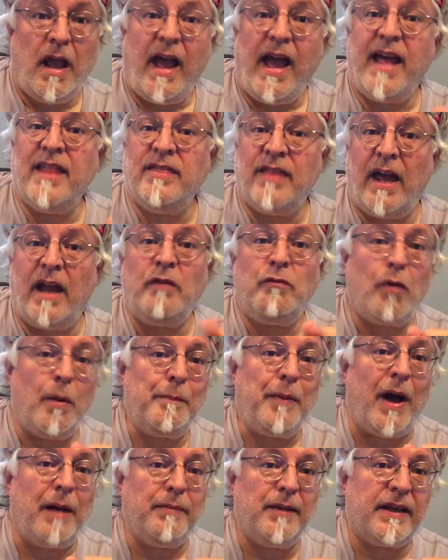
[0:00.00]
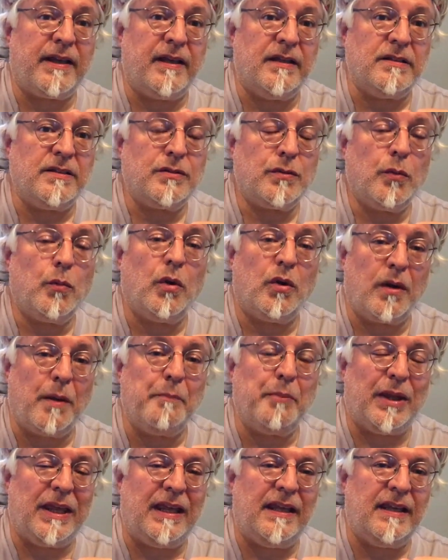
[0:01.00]
And then Republicans will
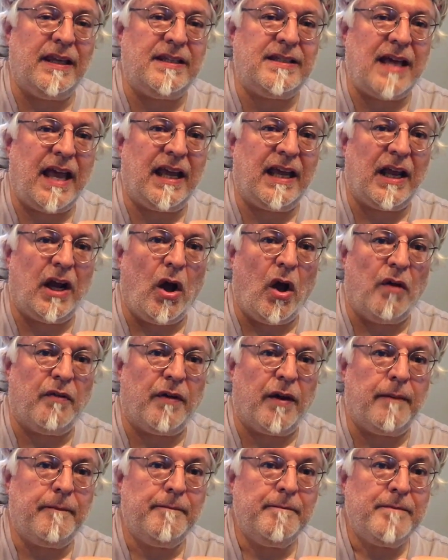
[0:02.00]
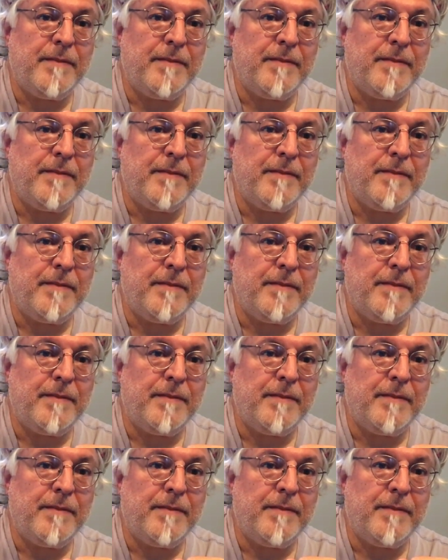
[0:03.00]
completely take it over.